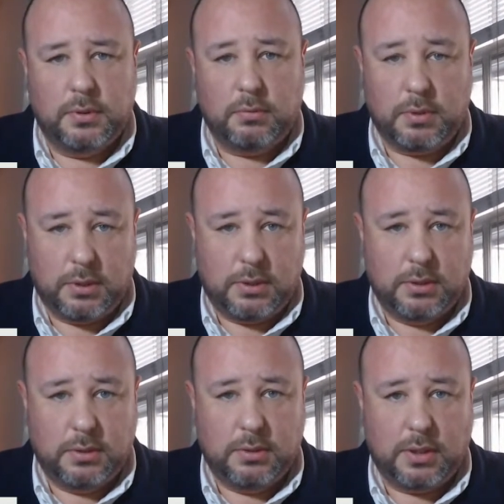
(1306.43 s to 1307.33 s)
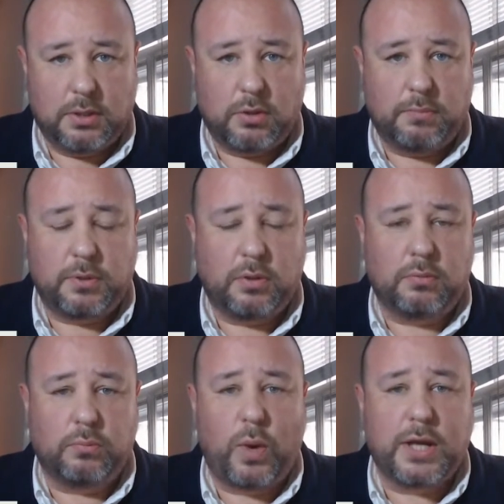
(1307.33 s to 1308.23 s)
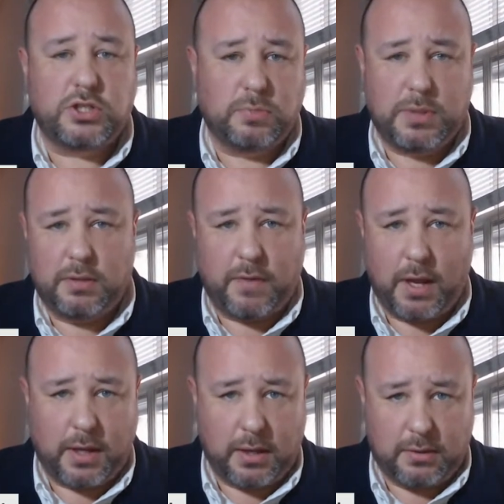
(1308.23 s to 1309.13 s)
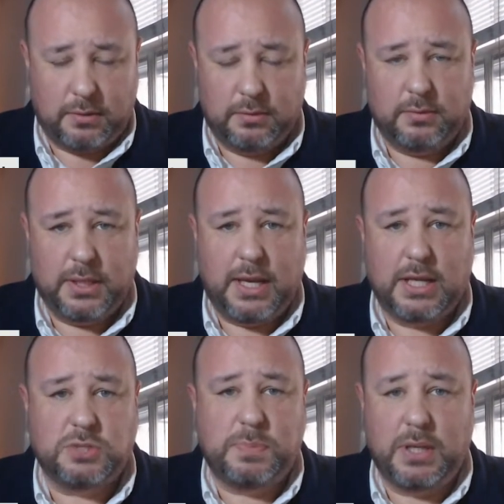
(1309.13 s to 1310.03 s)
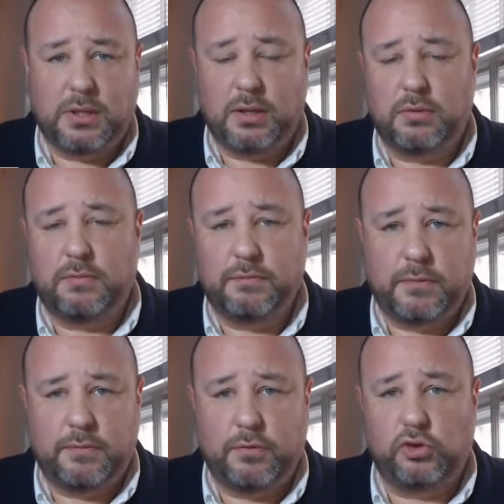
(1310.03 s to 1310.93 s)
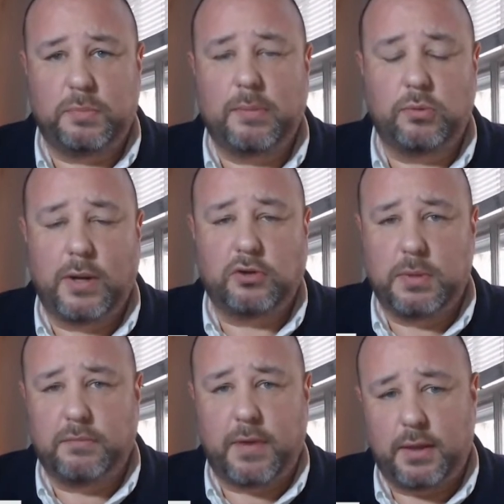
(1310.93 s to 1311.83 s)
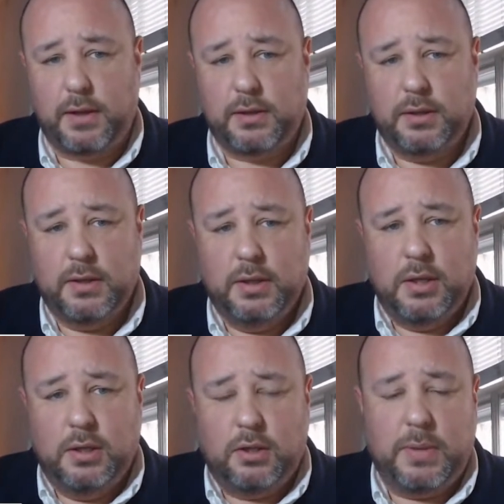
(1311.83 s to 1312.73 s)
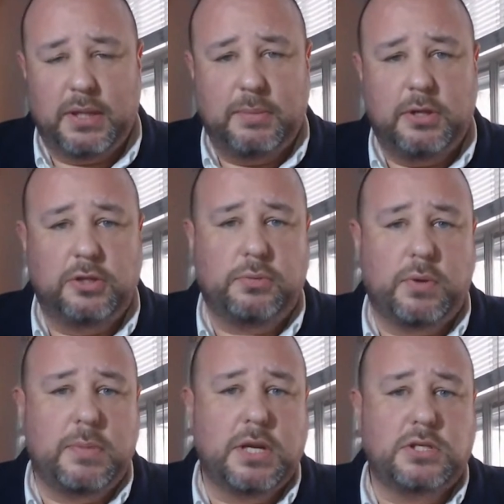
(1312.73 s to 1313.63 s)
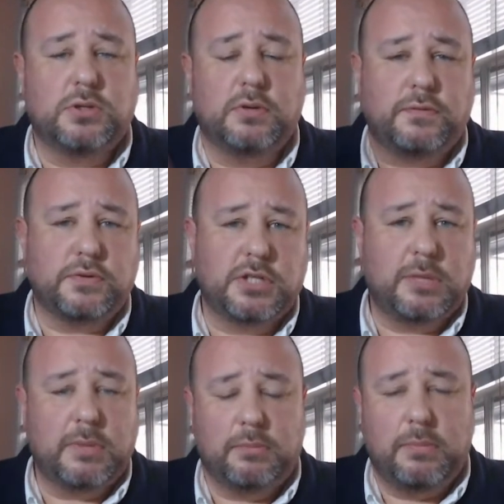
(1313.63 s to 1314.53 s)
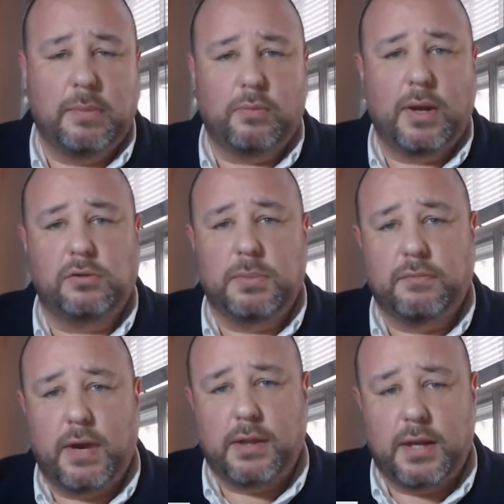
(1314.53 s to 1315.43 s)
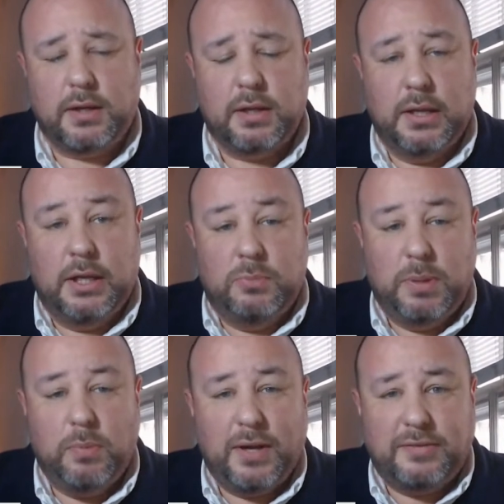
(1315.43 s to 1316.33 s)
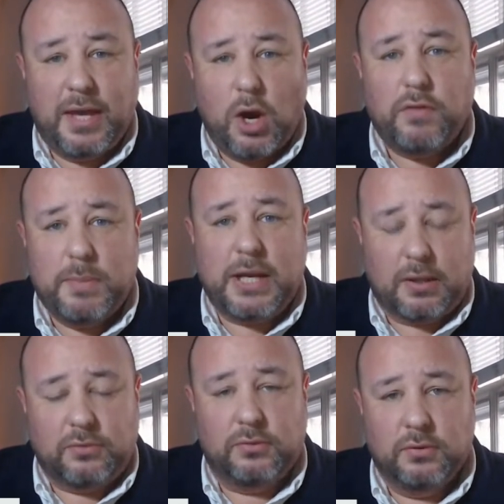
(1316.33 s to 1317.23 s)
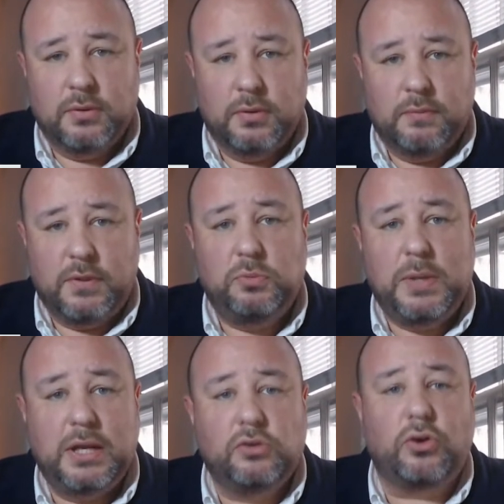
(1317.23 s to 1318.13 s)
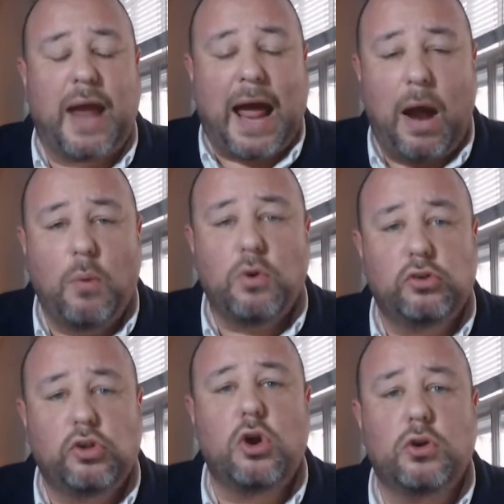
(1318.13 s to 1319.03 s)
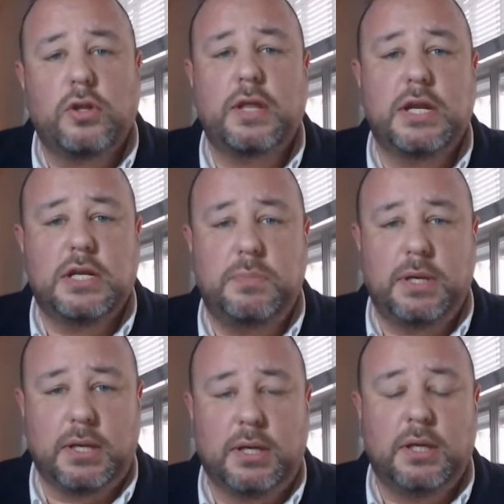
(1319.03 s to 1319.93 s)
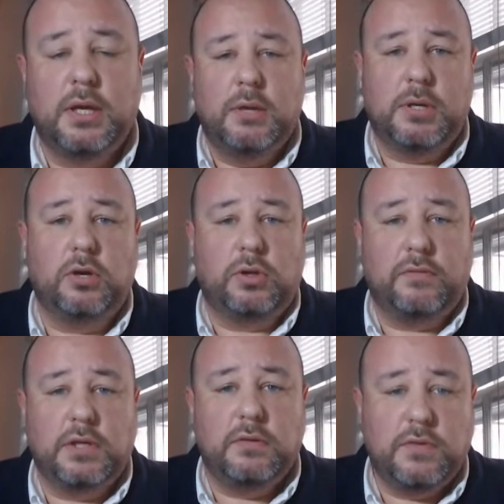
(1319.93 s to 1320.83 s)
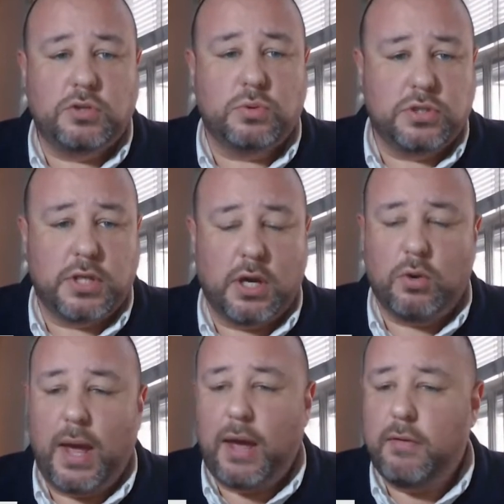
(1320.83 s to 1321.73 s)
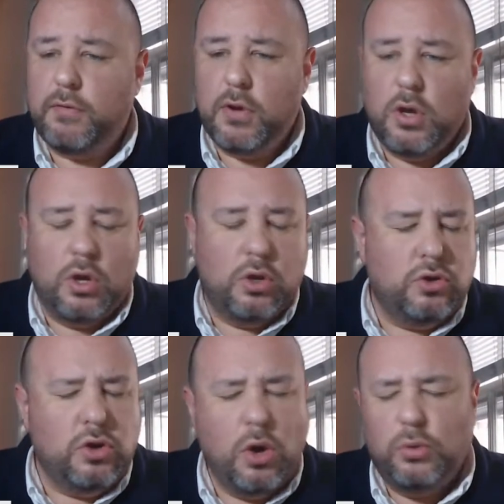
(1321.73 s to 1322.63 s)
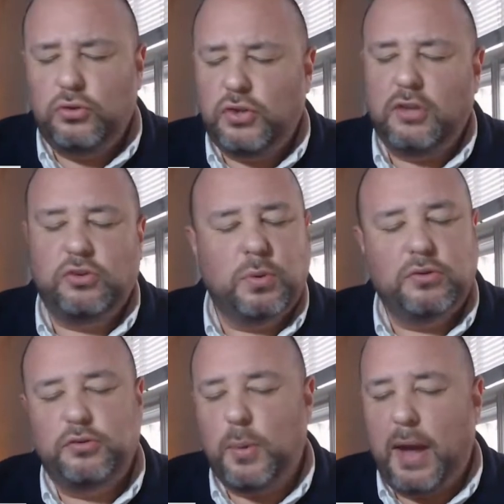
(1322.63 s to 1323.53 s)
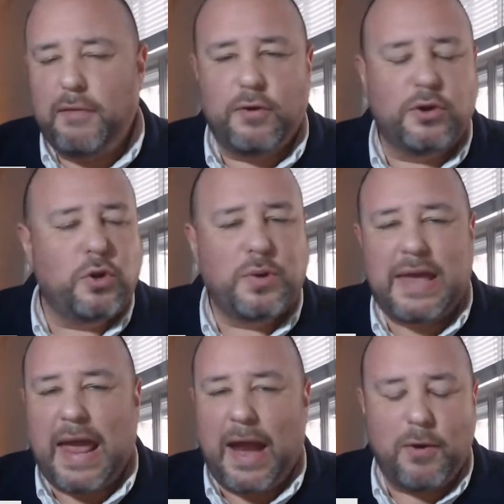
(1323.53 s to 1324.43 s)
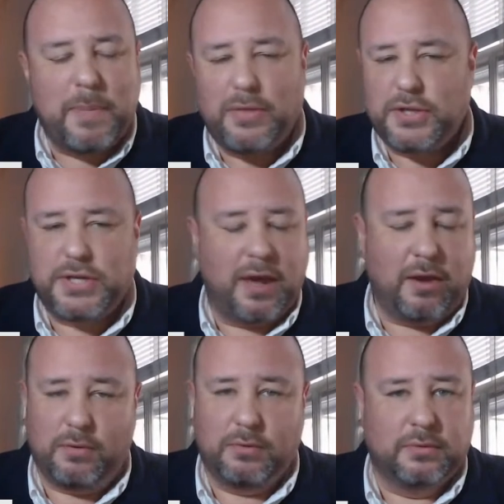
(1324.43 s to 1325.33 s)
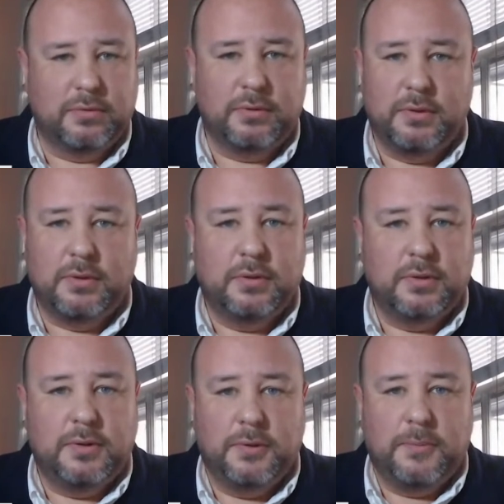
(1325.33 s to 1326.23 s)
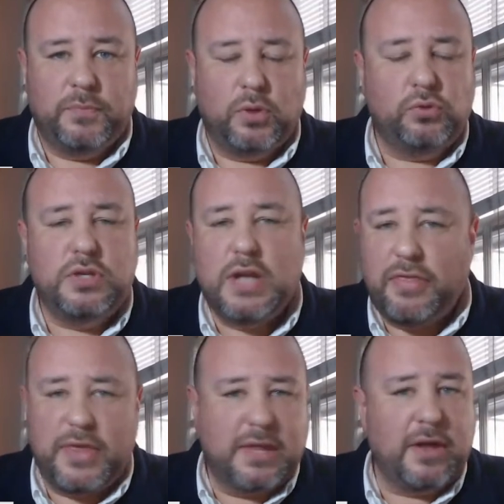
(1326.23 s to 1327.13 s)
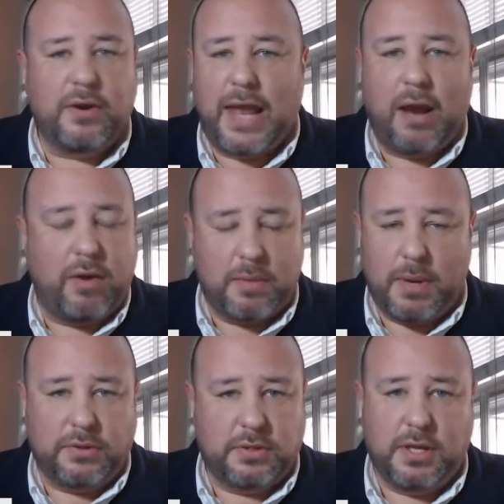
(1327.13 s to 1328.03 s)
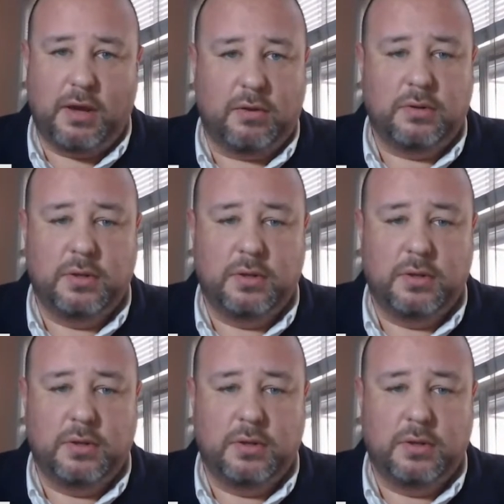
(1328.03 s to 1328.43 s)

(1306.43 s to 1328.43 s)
Really? Their rights are being violated. They can't speak. Their First Amendment rights are being violated. They're being limited to 3 minutes, so their First Amendment rights are being violated. People want to take over the meetings. These meetings are hours longer than they need to be because you have individuals there who have no sense whatsoever or don't care about the town. There's nothing there caring about the town.